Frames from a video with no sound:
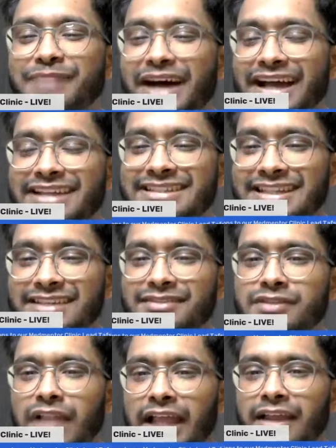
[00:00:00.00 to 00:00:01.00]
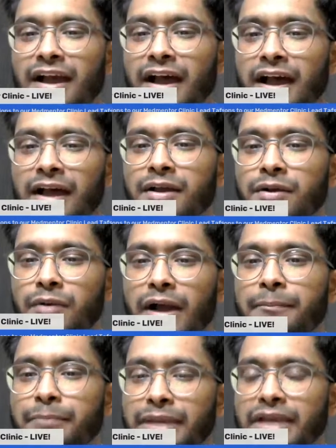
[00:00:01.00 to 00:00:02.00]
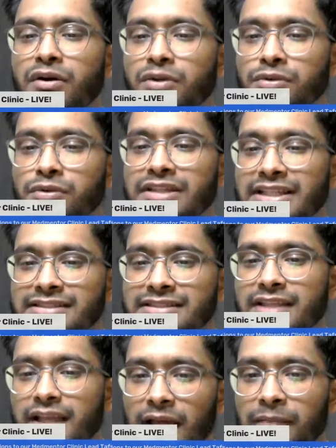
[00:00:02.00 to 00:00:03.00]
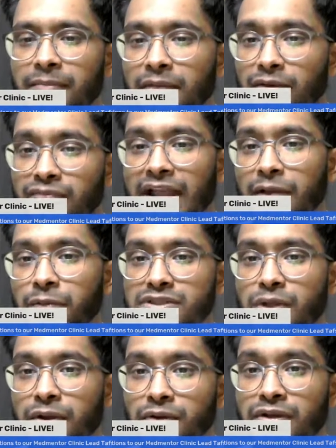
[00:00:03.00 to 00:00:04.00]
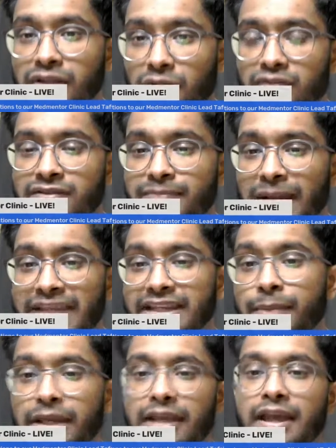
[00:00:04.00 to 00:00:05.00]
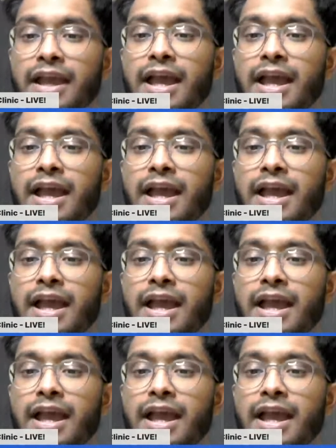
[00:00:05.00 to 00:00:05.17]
But she is like quite big on all these of like what's going on in the COVID pandemic,